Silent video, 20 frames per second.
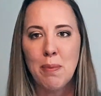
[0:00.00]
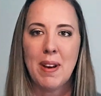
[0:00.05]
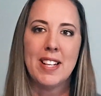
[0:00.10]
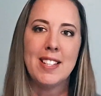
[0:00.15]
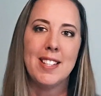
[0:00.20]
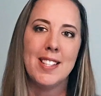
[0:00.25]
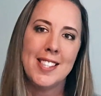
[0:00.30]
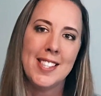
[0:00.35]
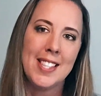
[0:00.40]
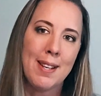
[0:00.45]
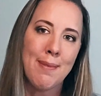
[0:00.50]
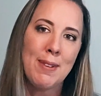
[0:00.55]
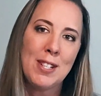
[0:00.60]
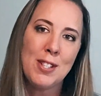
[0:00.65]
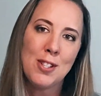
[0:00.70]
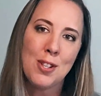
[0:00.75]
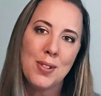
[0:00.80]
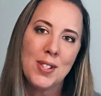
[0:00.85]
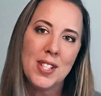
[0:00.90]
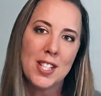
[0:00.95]
back to See Me
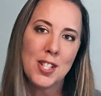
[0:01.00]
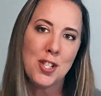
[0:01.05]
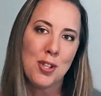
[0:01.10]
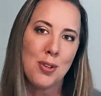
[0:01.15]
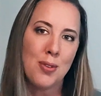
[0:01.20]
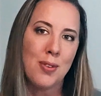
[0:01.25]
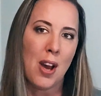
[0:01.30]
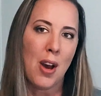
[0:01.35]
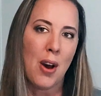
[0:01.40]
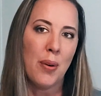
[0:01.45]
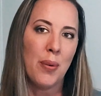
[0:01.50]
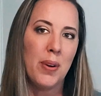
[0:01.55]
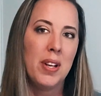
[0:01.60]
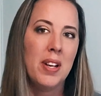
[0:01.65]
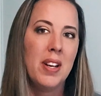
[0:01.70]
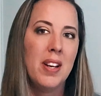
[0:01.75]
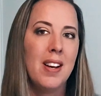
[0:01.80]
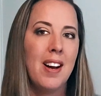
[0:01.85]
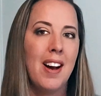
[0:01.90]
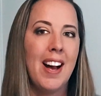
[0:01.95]
Joe, Did You Know?
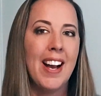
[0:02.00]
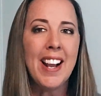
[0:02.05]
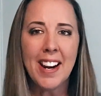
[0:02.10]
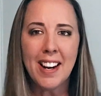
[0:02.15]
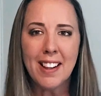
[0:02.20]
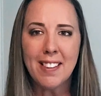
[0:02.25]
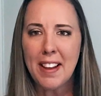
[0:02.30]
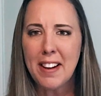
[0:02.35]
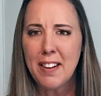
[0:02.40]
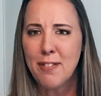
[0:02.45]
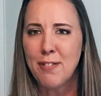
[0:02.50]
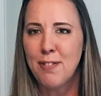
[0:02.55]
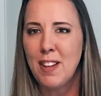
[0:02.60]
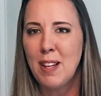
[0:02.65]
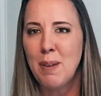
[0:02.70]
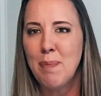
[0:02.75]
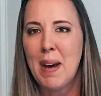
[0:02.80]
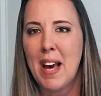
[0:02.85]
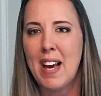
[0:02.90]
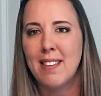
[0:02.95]
I got a lot of
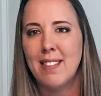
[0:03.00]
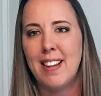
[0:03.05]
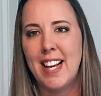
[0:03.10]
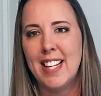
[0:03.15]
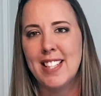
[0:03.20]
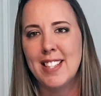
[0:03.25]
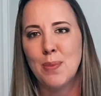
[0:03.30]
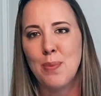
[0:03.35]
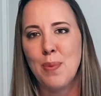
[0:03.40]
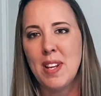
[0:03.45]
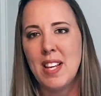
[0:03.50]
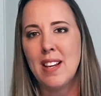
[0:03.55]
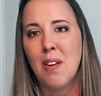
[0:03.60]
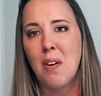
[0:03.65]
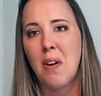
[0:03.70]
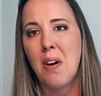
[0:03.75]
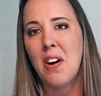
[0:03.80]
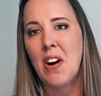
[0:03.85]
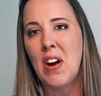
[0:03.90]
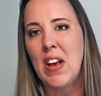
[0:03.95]
feedback last week
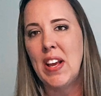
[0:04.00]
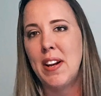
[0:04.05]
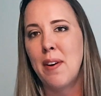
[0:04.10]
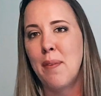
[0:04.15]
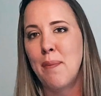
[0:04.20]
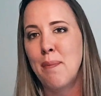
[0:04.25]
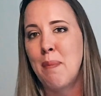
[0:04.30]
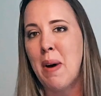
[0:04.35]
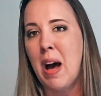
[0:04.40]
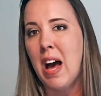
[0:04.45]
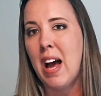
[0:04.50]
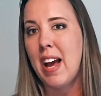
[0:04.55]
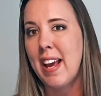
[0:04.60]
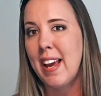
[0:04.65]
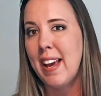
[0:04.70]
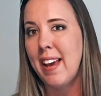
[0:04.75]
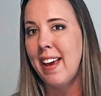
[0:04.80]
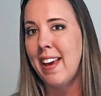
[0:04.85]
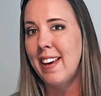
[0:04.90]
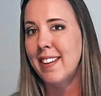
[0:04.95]
on
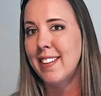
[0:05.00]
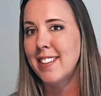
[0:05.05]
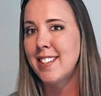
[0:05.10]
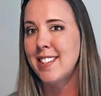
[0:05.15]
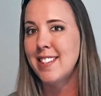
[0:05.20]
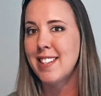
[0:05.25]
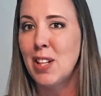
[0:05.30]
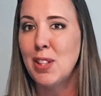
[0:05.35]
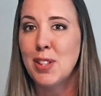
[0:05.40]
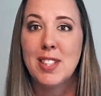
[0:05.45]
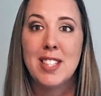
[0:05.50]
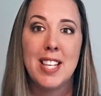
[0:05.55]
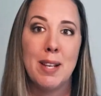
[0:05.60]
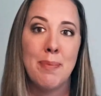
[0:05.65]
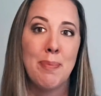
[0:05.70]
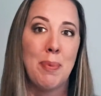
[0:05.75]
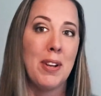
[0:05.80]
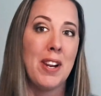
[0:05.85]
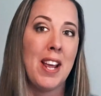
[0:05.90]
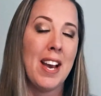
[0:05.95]
my Excel
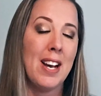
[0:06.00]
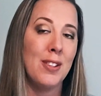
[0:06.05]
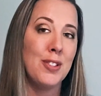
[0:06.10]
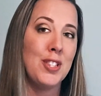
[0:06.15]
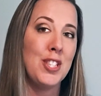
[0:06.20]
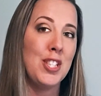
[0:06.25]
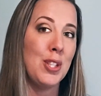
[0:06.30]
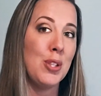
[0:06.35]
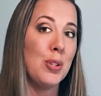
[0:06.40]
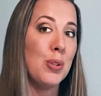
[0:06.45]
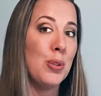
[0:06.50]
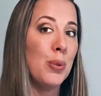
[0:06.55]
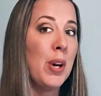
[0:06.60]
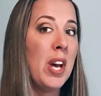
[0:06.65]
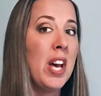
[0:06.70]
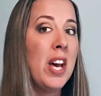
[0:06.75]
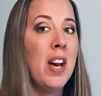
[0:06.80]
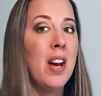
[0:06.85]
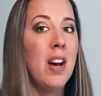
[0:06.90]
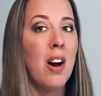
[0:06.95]
tip on how to
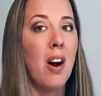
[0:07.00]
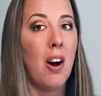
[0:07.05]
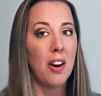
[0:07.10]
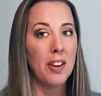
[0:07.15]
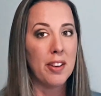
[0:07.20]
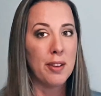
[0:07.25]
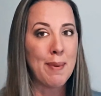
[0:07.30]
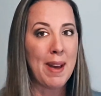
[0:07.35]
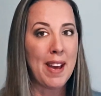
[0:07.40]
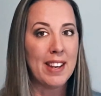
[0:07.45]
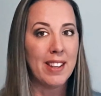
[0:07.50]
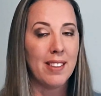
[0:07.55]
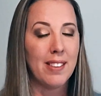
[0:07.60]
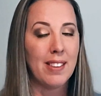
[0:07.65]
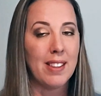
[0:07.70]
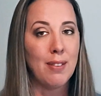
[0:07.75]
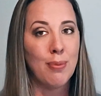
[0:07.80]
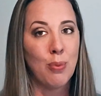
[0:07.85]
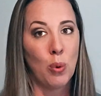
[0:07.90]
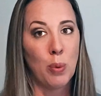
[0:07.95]

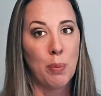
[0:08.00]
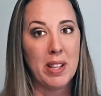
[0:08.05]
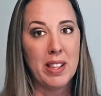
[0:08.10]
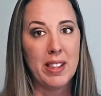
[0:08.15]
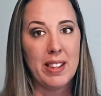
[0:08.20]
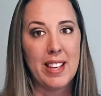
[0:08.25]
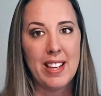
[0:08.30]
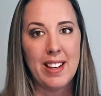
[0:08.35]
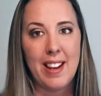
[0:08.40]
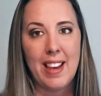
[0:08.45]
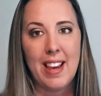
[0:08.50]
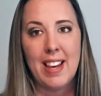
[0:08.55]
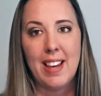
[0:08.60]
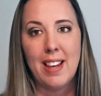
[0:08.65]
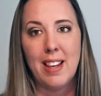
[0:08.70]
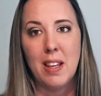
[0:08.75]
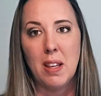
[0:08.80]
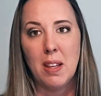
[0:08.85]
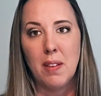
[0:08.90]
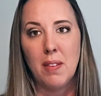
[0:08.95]
automatically formulate
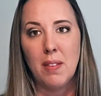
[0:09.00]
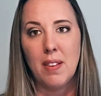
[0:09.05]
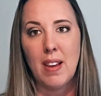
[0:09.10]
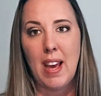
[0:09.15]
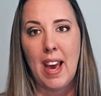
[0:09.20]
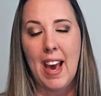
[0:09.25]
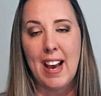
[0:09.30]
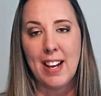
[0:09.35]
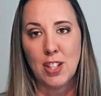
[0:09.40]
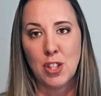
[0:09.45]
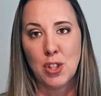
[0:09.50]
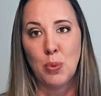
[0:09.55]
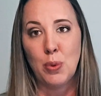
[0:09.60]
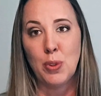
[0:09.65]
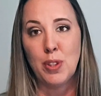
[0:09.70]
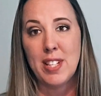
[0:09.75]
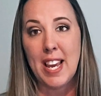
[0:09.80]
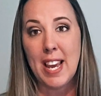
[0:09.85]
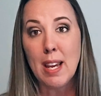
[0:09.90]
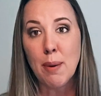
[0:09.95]
a actual
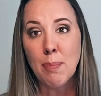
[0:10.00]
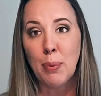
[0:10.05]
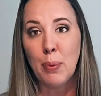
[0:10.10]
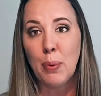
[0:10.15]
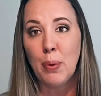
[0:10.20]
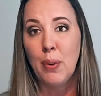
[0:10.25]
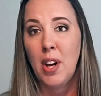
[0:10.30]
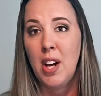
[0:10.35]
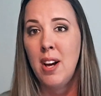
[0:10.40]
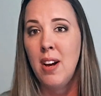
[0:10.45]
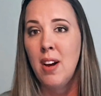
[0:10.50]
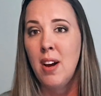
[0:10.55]
table.